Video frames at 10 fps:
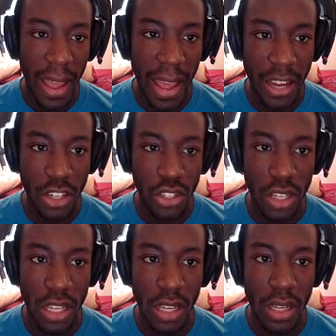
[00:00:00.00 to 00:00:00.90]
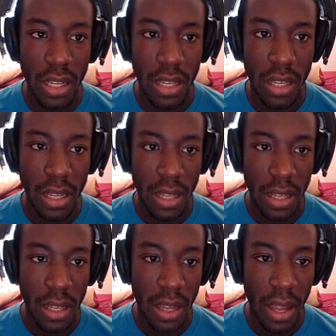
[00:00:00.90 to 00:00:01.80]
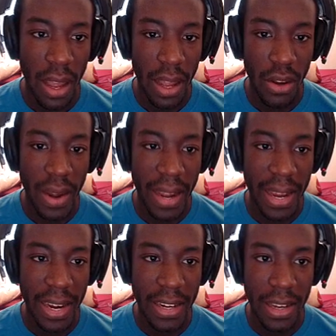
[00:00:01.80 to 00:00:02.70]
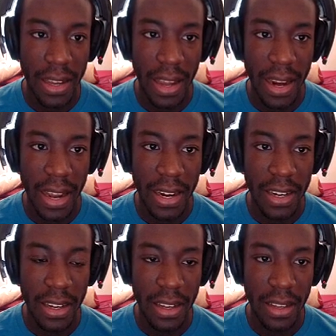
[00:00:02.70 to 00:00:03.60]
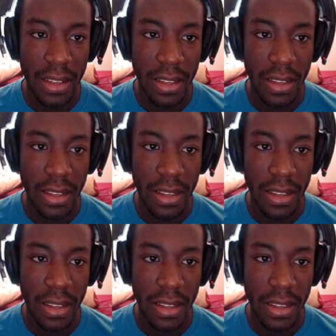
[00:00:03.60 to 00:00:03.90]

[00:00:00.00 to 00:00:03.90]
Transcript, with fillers: Actually... No, I got an idea. I got an idea.